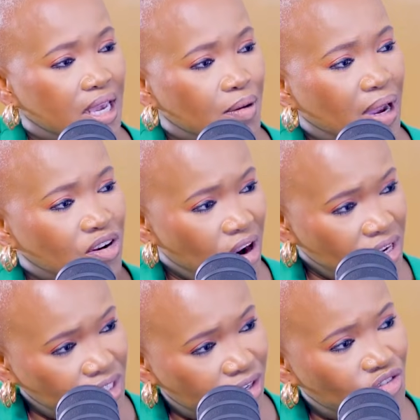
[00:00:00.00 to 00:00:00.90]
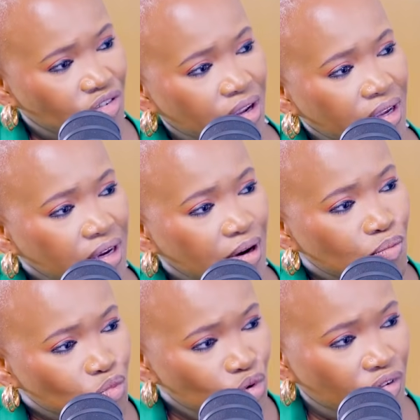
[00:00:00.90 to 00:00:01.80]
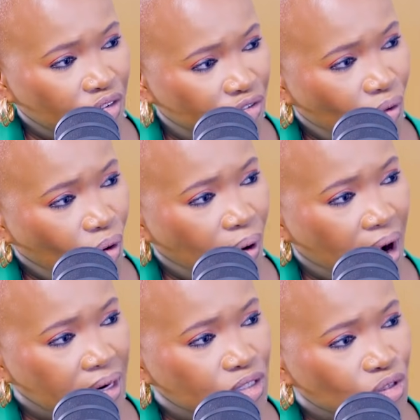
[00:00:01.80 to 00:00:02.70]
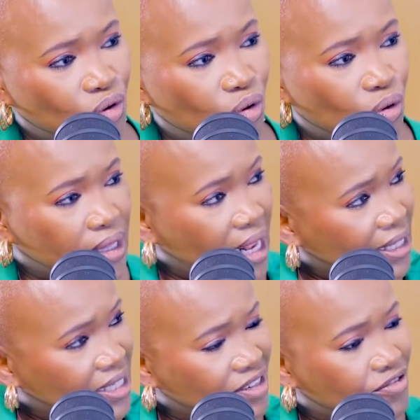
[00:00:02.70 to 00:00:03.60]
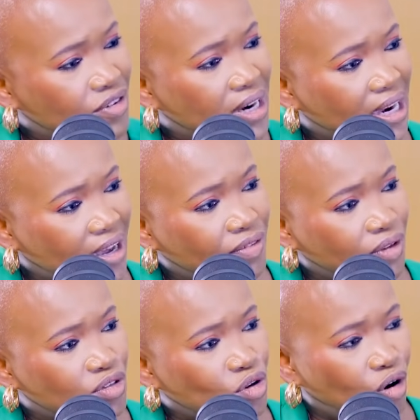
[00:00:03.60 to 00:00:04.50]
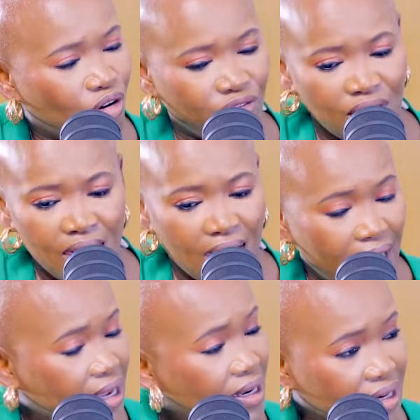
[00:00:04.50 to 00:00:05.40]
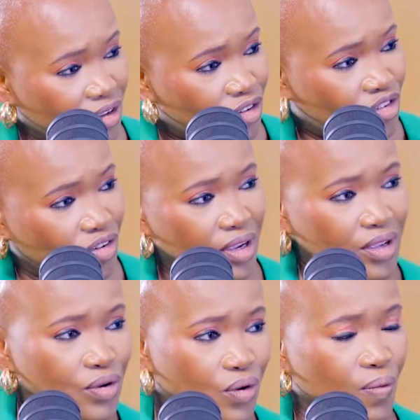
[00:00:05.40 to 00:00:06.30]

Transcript: in my trajectory moving forward, you know, got like the different levels of an industry, you know.